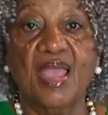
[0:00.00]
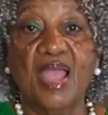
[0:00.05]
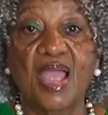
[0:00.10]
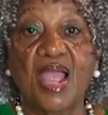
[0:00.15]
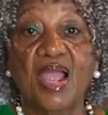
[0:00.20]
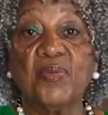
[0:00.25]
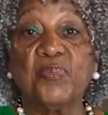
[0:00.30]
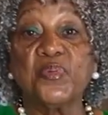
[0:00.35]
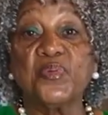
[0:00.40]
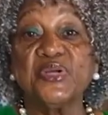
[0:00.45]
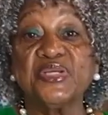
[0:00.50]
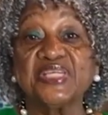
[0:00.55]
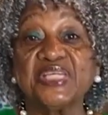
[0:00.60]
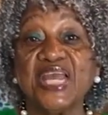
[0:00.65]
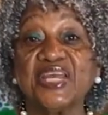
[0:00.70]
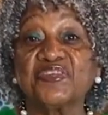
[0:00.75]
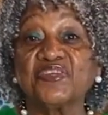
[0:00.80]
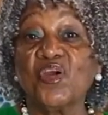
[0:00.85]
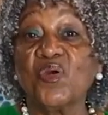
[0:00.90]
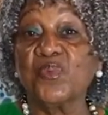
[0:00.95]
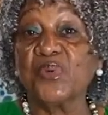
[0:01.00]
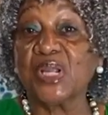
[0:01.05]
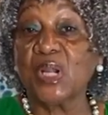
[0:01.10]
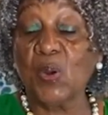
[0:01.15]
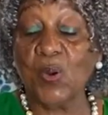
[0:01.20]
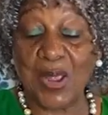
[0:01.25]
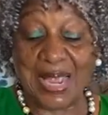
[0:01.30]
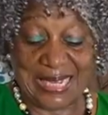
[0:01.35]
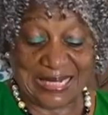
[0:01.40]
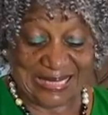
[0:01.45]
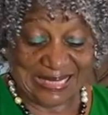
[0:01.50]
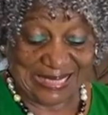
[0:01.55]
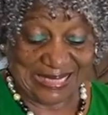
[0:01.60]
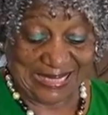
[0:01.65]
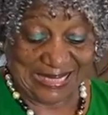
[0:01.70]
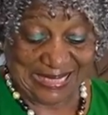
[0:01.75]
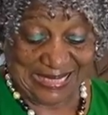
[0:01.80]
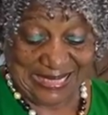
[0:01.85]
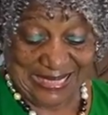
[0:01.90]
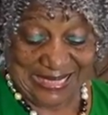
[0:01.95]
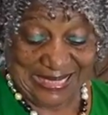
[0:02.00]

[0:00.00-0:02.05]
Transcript: I appreciate your requests.